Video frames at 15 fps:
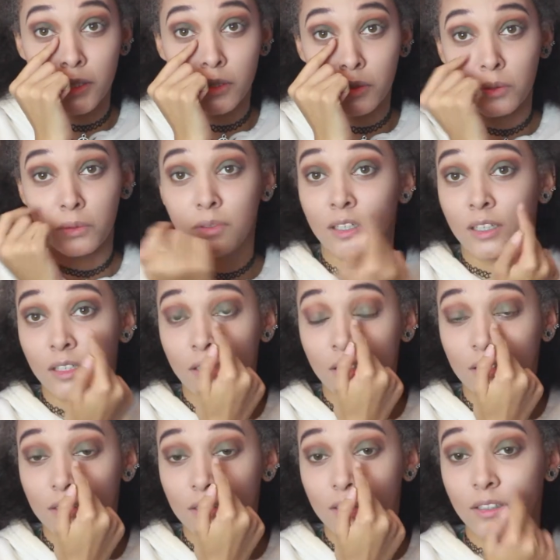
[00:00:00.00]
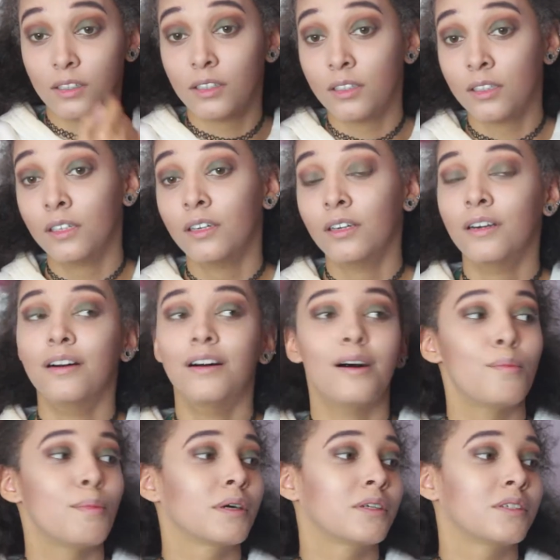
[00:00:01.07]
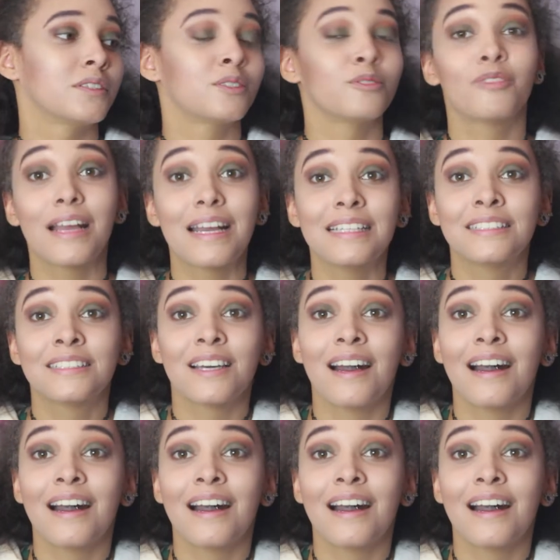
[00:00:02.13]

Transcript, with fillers: in a corner. Oh my god, red.